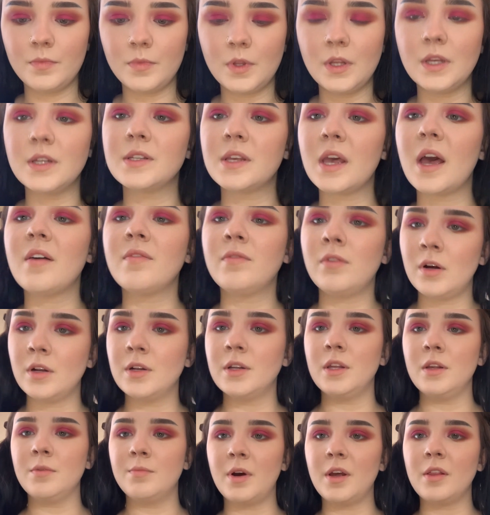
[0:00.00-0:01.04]
It's Kat Von
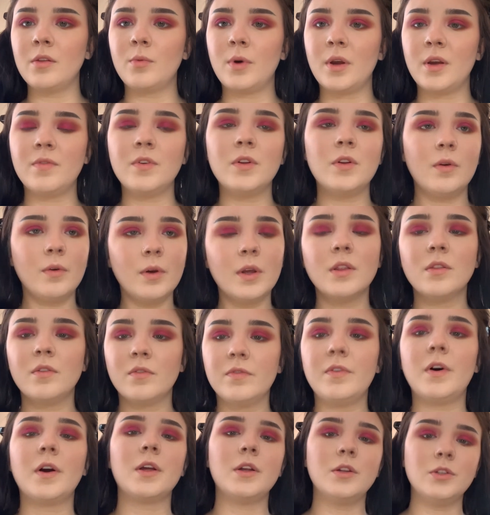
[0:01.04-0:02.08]
D, by the way. If you don't get the
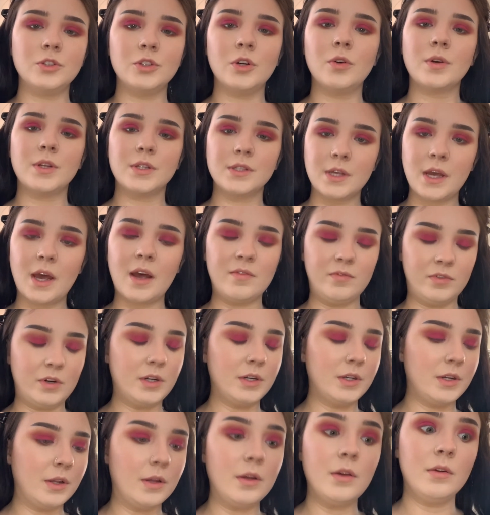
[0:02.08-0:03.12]
fucking joke, it's Kat Von
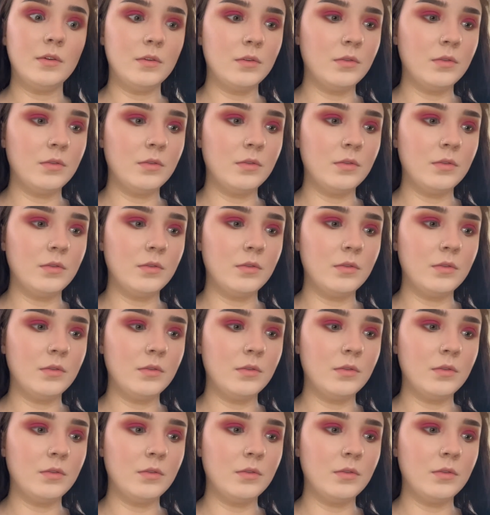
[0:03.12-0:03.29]
D.